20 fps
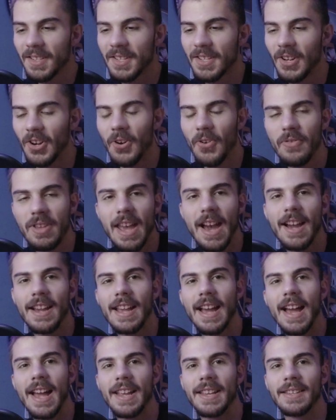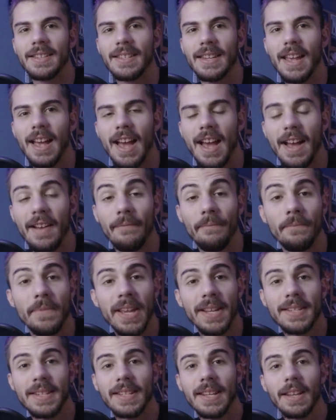So yeah, guys,
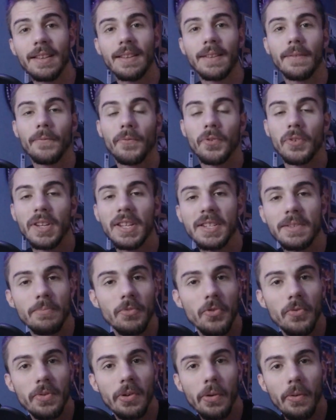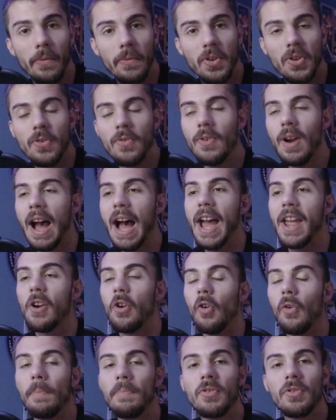that's it for this movie review. I
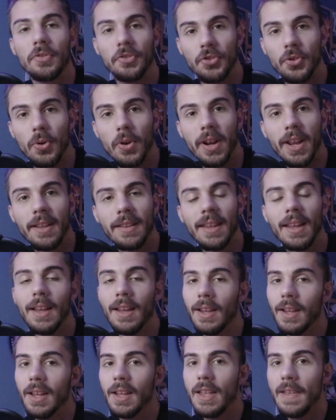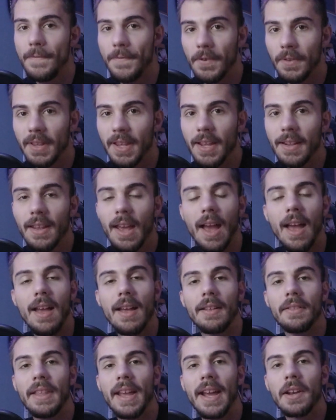hope you enjoyed it. If you did,
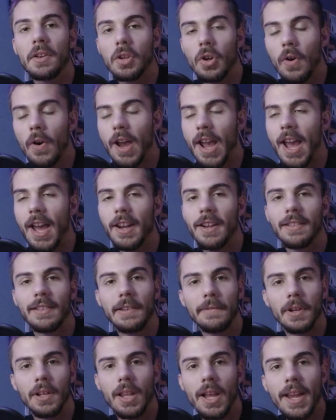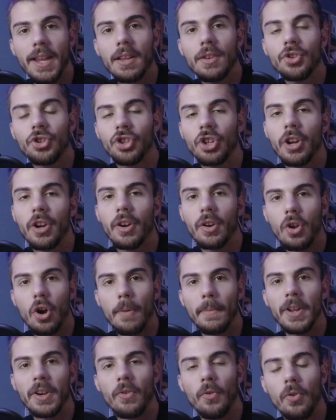then go ahead and leave a like, share,
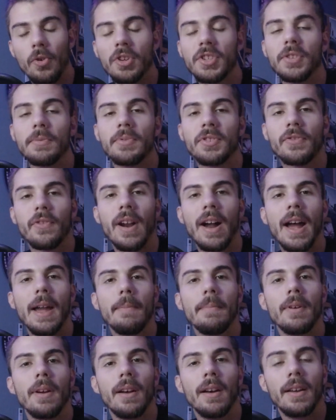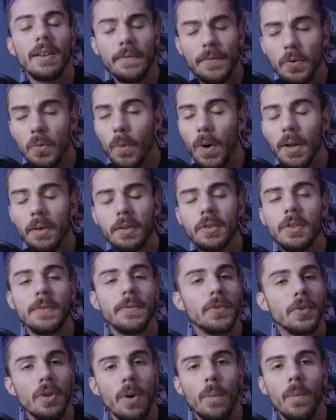comment, or subscribe if you want to.
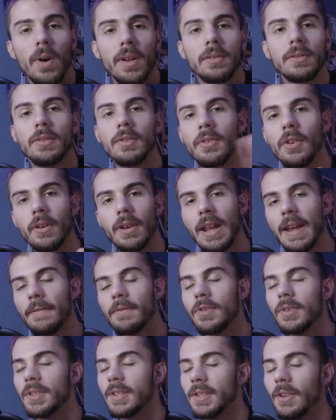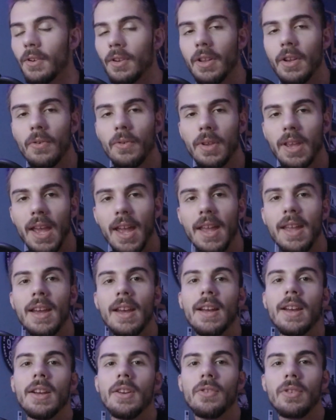If you don't want to, you don't have to. It's totally okay.
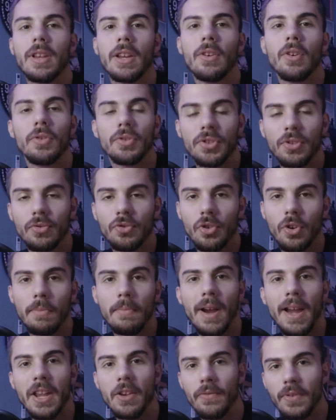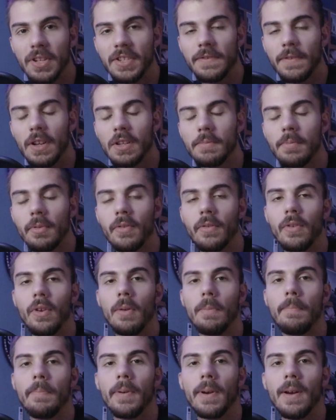You can also join my Chris Facebook
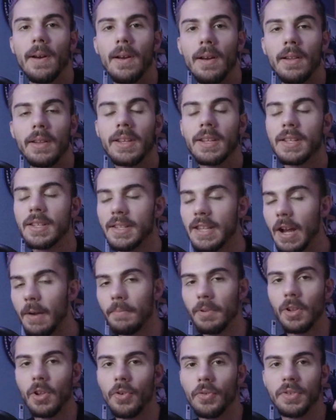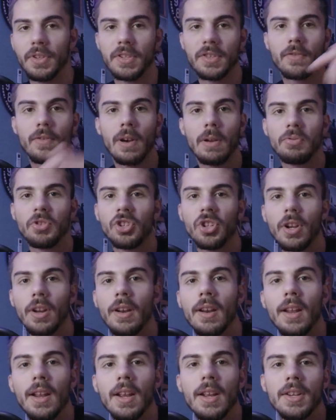group. Link is down below in the description,
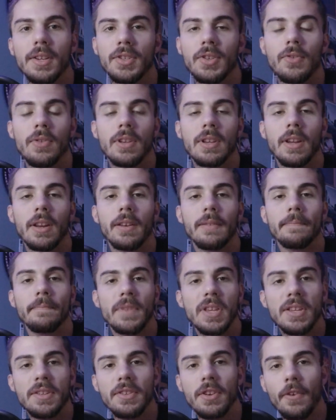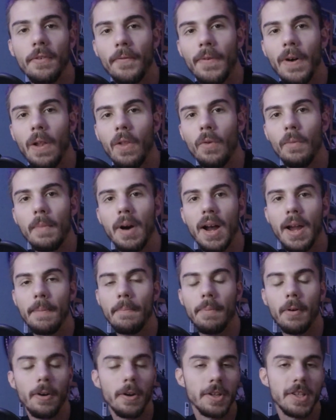so you can easier follow my
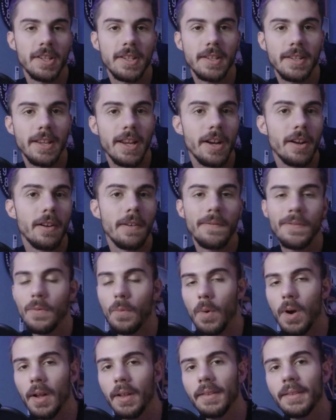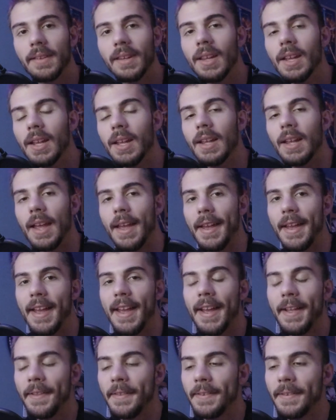posts there if you want.
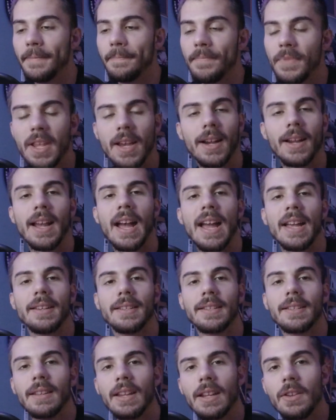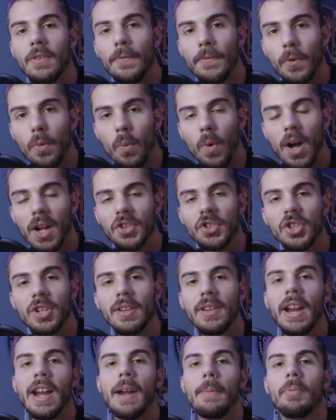And yeah, guys, thank you for
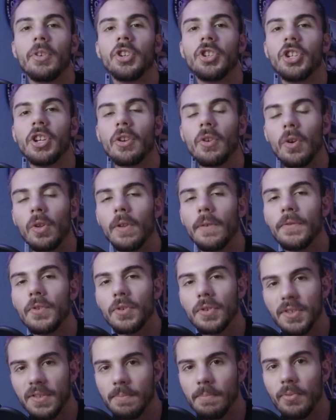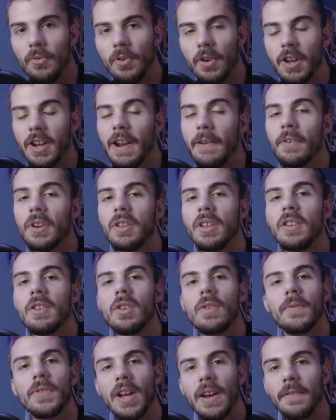watching. I appreciate all of your support and everything
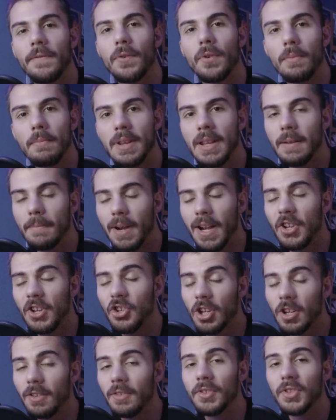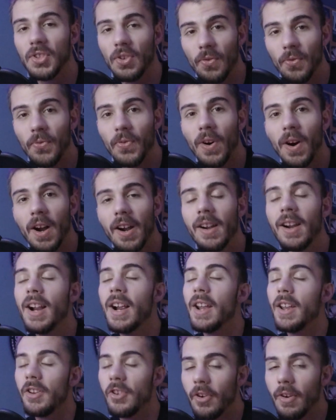you've done for me and my channel so far.
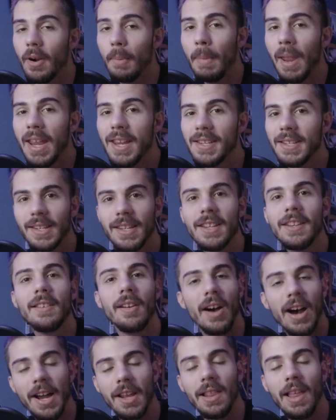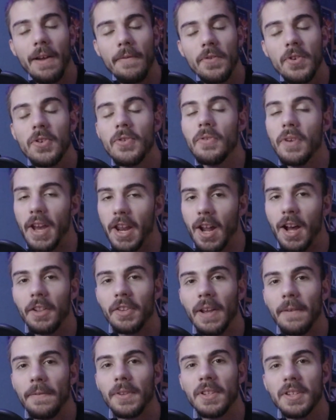You're amazing. I love you, and
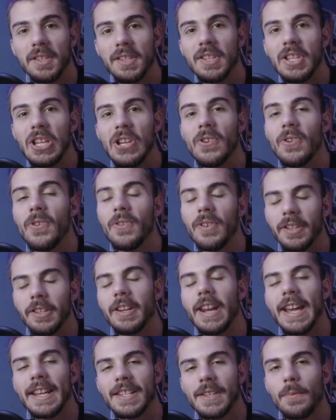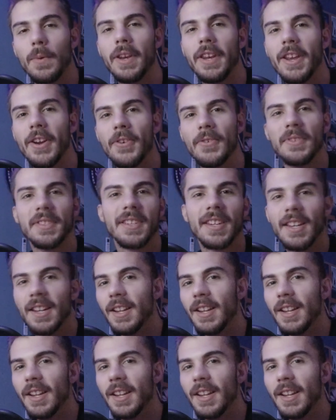I'll definitely see you in the next videos.